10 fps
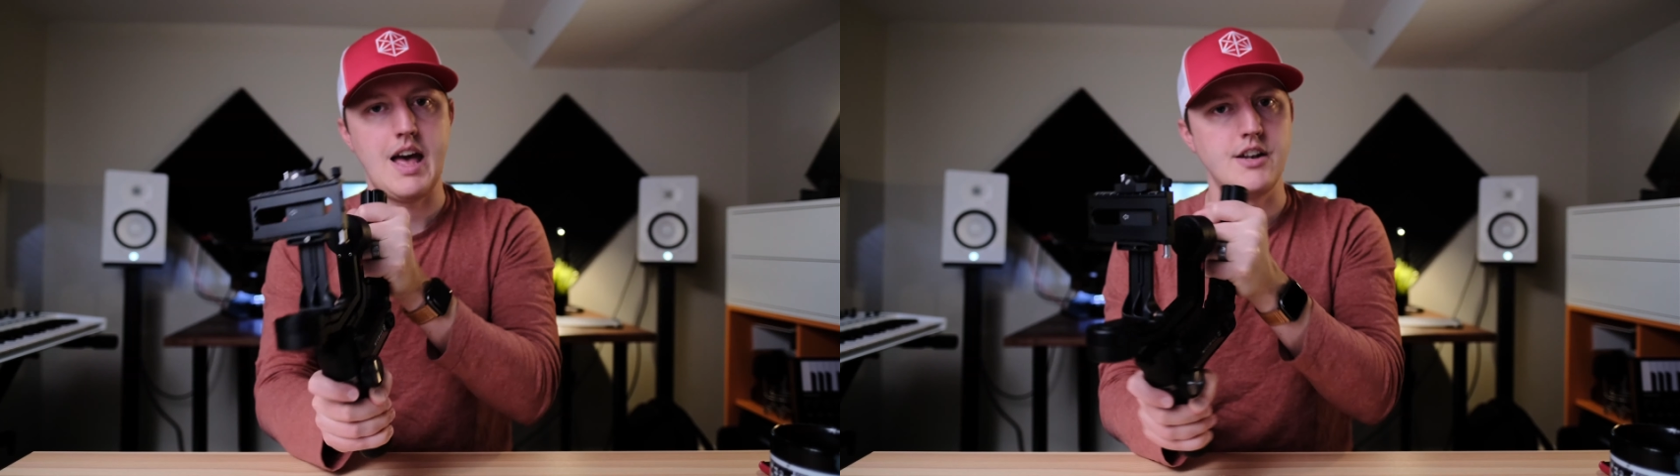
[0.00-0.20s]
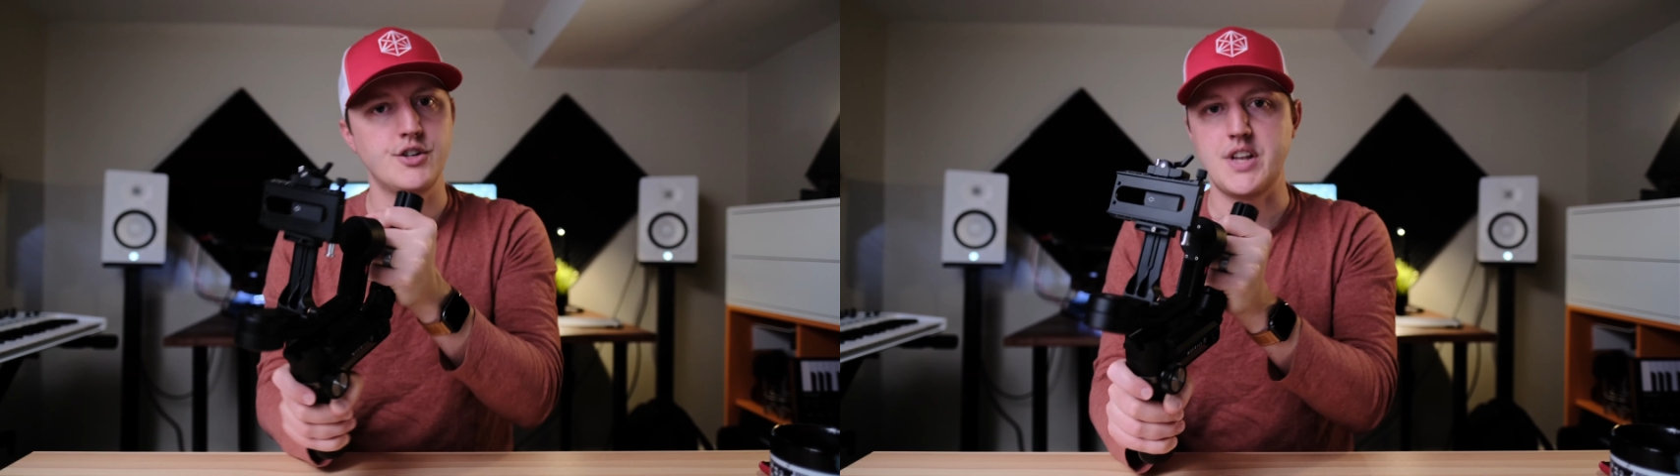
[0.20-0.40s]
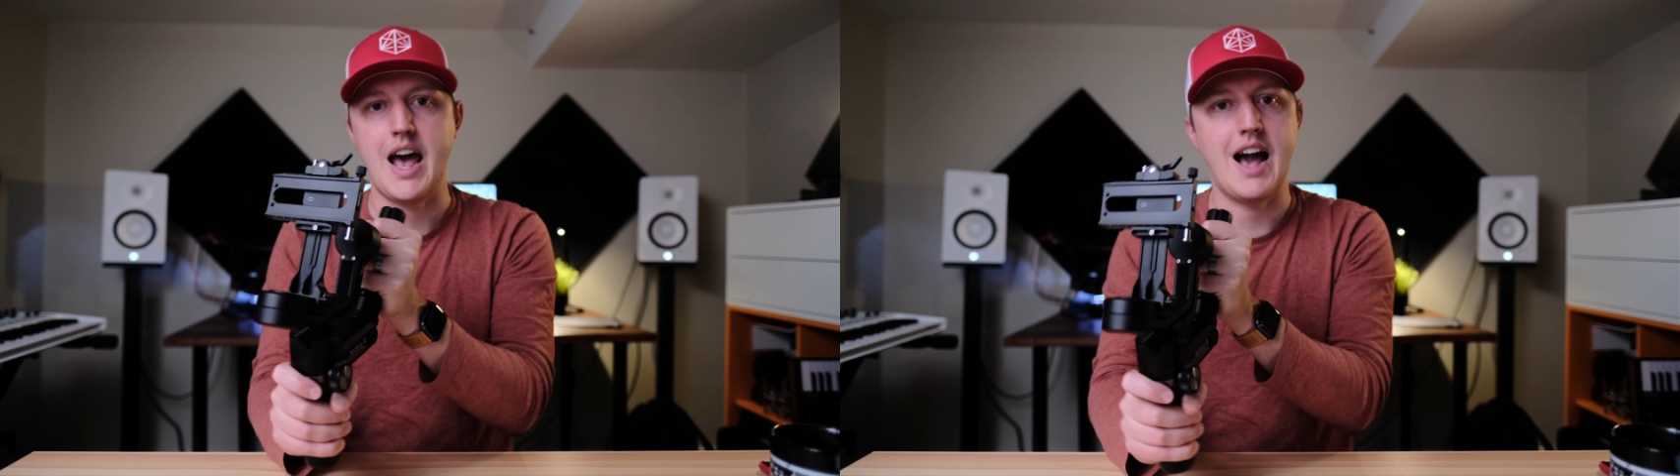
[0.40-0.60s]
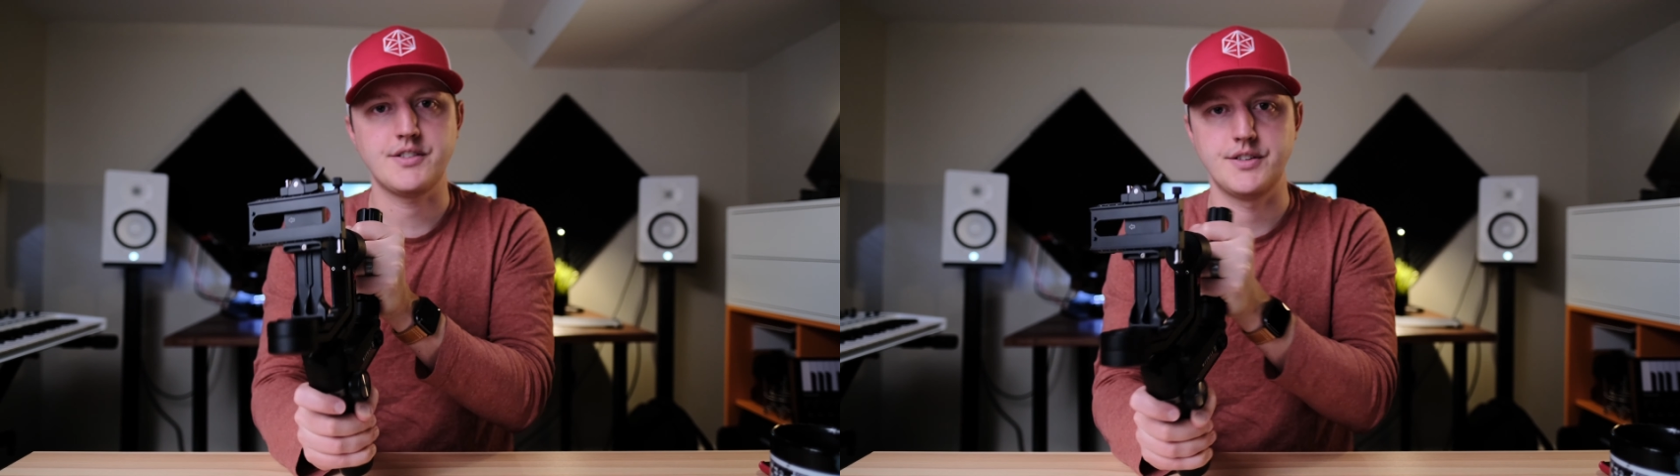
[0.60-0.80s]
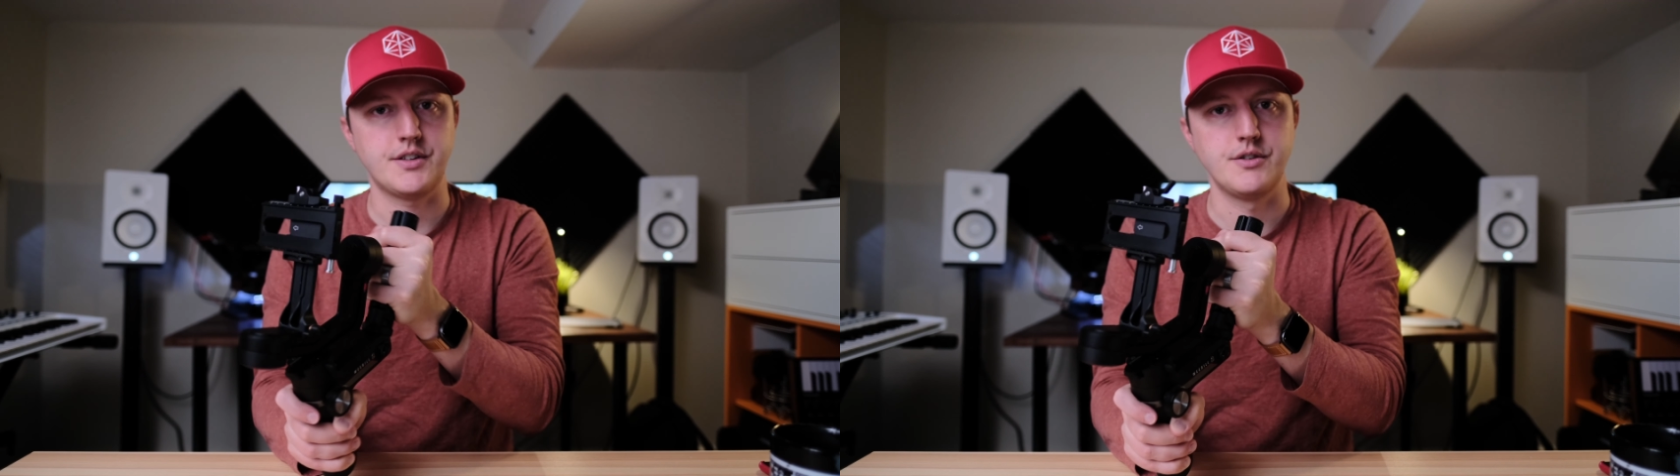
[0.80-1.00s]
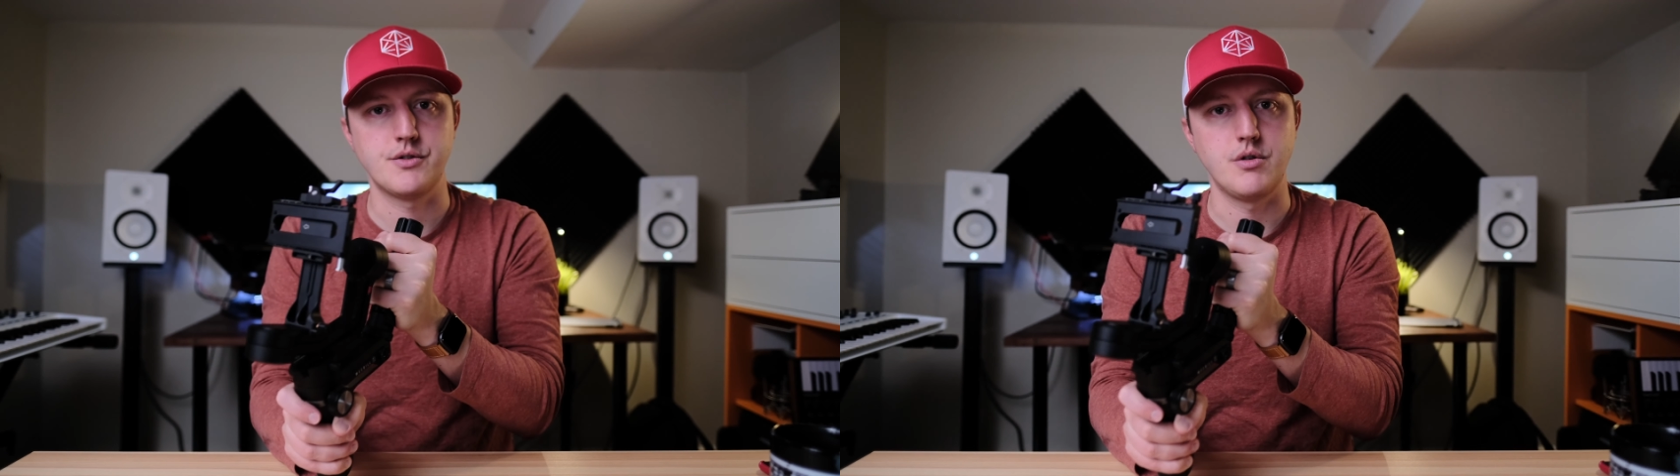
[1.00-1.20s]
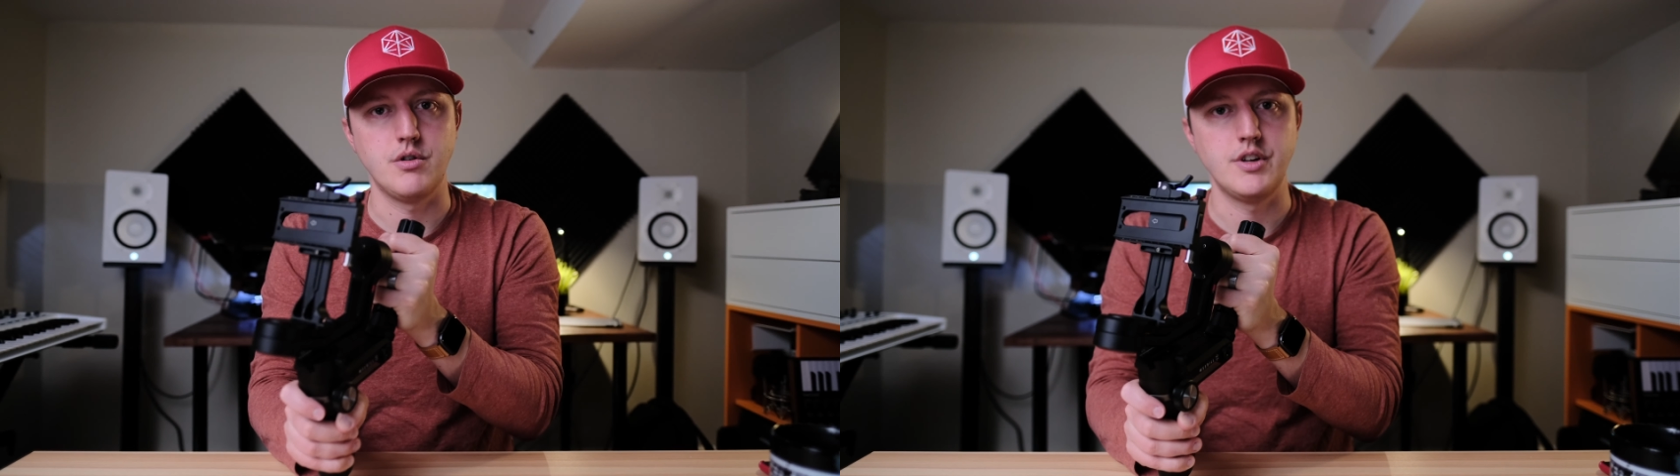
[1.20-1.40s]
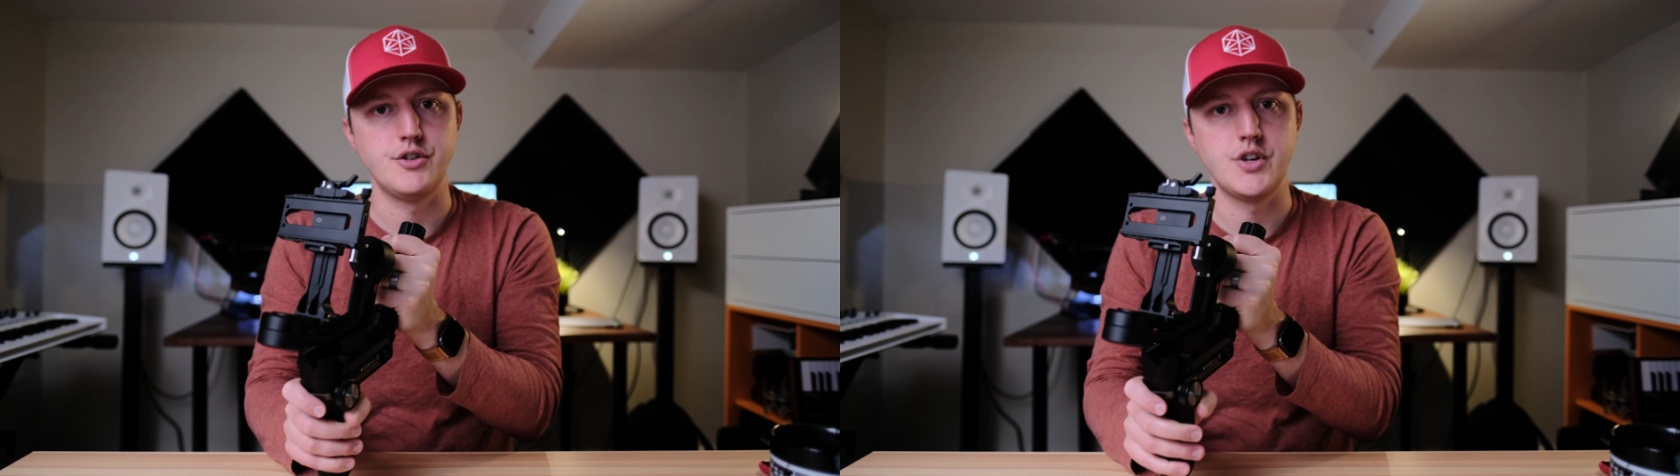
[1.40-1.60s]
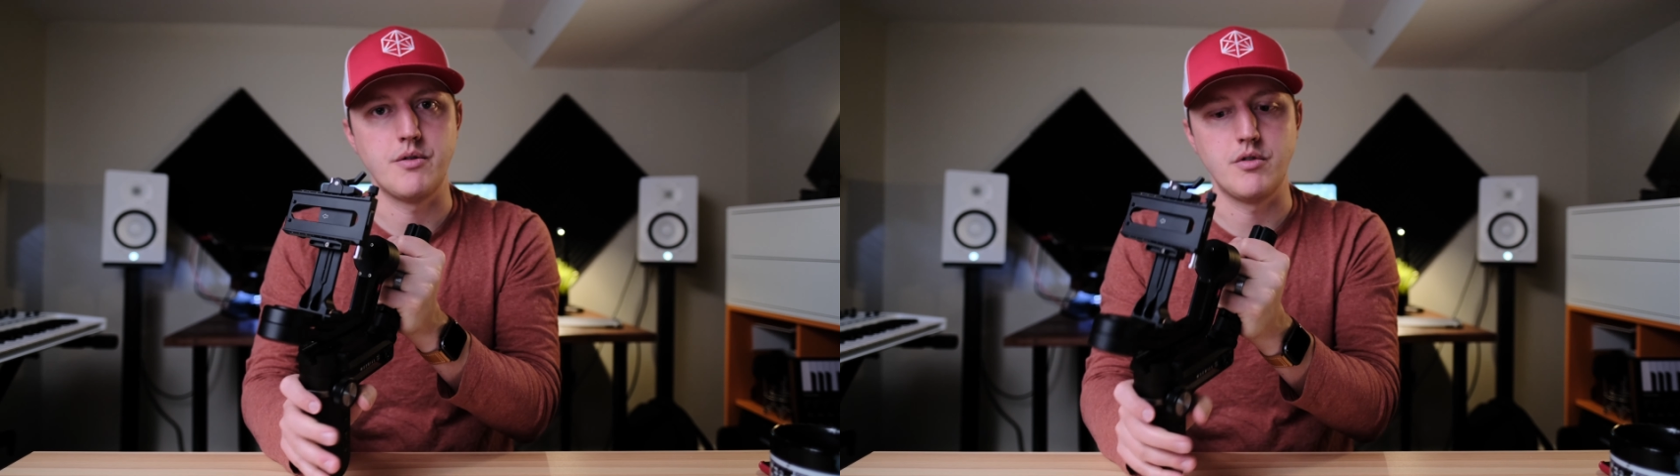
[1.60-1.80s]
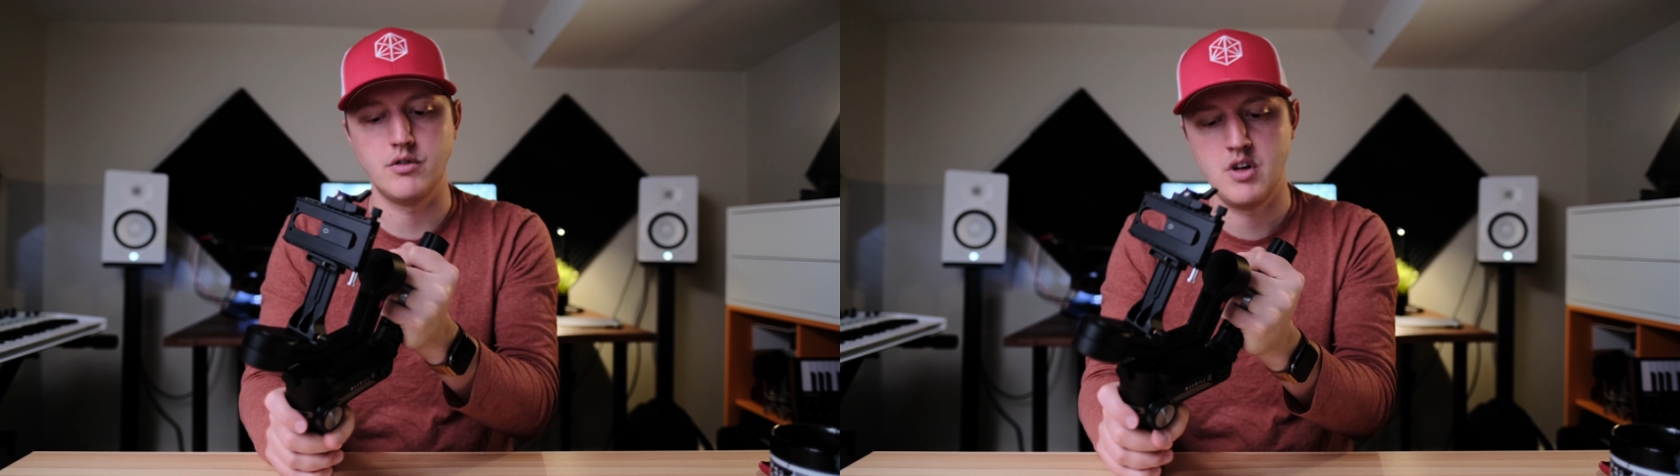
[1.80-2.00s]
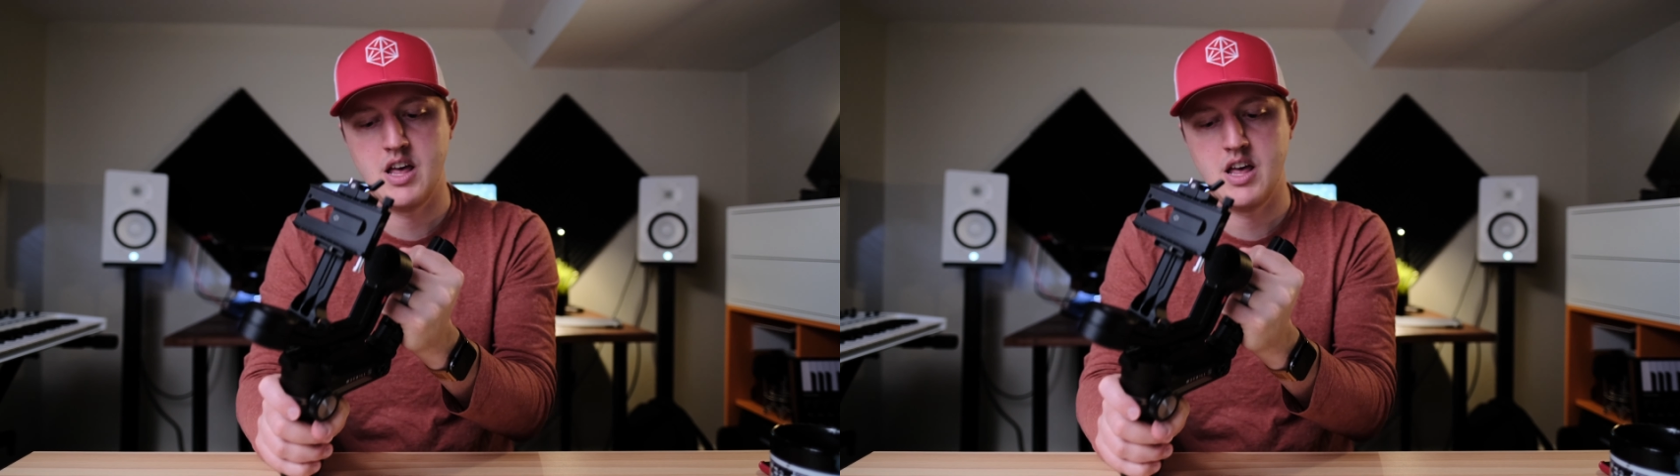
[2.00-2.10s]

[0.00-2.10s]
just axis control in general.